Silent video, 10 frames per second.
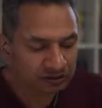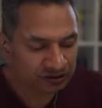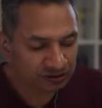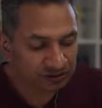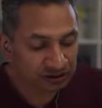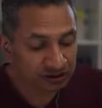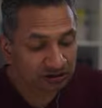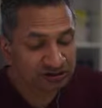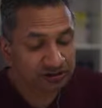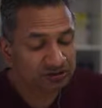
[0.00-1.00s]
to do with the
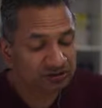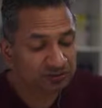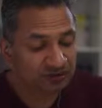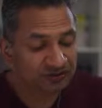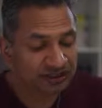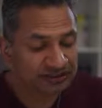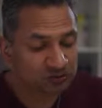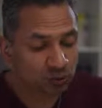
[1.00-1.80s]
Coliseum. So it's provided